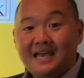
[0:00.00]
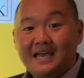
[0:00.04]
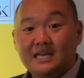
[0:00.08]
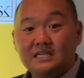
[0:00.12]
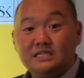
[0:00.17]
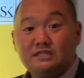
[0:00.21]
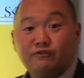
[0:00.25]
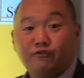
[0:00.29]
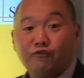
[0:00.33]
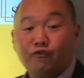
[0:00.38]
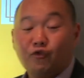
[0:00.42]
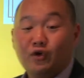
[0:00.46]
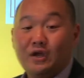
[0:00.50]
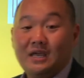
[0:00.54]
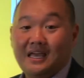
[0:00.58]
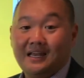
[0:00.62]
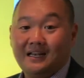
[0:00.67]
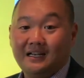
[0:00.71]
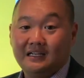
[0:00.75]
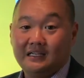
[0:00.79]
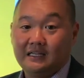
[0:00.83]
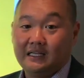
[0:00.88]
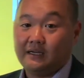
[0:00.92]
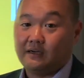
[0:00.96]
is free
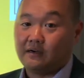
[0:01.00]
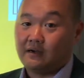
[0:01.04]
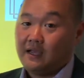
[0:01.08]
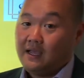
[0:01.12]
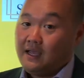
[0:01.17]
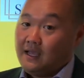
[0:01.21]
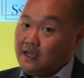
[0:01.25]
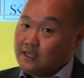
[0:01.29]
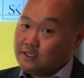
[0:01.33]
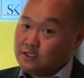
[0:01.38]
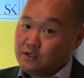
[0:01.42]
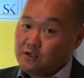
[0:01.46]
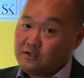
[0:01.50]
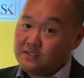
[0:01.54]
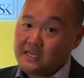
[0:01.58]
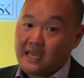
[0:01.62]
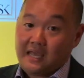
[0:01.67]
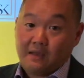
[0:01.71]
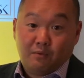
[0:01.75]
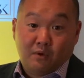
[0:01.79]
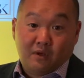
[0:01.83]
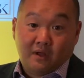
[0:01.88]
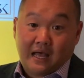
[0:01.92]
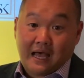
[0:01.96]
and clear. And so you
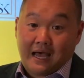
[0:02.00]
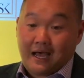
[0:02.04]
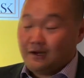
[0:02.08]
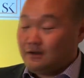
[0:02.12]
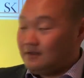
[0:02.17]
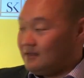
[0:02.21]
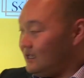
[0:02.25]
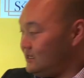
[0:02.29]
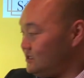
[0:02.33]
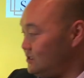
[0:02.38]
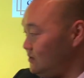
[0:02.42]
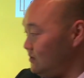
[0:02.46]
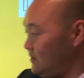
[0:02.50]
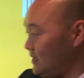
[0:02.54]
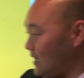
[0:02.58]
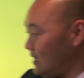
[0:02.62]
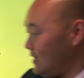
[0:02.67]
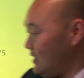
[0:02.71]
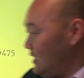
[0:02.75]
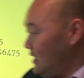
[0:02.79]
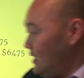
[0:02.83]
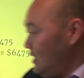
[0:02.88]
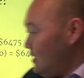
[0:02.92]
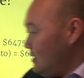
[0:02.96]
say, well, how do they do
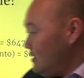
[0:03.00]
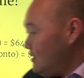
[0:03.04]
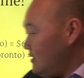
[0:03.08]
that?